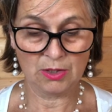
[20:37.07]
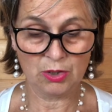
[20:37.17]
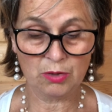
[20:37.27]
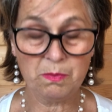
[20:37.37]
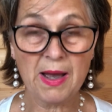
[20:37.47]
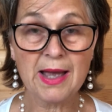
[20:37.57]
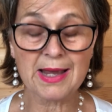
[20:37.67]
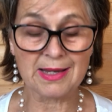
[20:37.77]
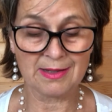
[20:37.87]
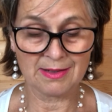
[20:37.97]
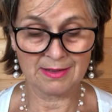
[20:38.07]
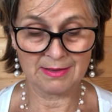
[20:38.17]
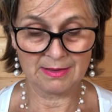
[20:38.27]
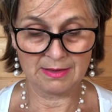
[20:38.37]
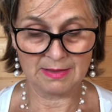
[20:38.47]
"Goodbye,"
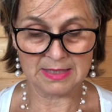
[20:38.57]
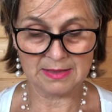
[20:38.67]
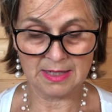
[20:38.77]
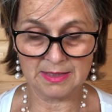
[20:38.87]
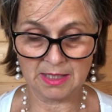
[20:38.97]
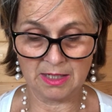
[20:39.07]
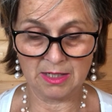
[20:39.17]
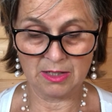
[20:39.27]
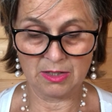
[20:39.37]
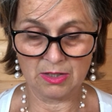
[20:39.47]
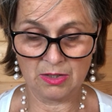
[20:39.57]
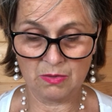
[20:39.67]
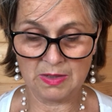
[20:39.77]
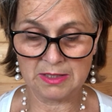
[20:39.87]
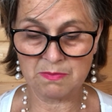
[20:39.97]
they said to her
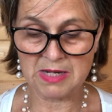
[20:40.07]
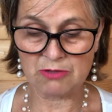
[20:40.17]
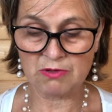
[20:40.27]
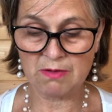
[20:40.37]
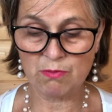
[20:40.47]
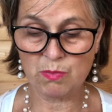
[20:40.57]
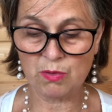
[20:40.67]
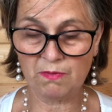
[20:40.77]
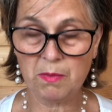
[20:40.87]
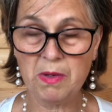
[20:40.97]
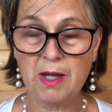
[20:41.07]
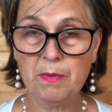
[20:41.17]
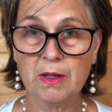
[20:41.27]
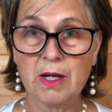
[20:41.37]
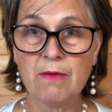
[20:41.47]
when Dimitri removed the
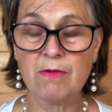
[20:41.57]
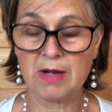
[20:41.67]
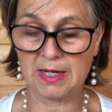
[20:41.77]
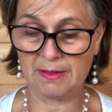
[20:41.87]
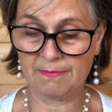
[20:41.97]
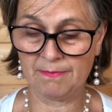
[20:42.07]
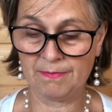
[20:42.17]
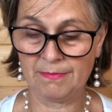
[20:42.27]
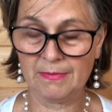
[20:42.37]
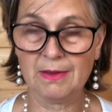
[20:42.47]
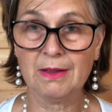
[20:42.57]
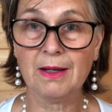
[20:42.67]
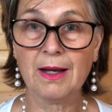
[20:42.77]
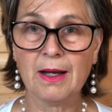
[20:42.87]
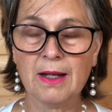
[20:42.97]
purple covering.
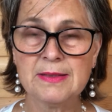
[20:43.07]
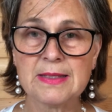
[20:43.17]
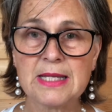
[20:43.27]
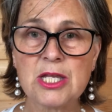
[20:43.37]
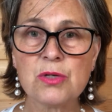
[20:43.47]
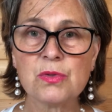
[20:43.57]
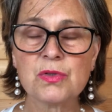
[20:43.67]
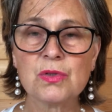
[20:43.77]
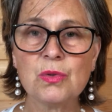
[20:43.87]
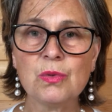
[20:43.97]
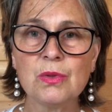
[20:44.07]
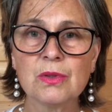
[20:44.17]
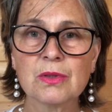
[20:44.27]
"I'll see you soon."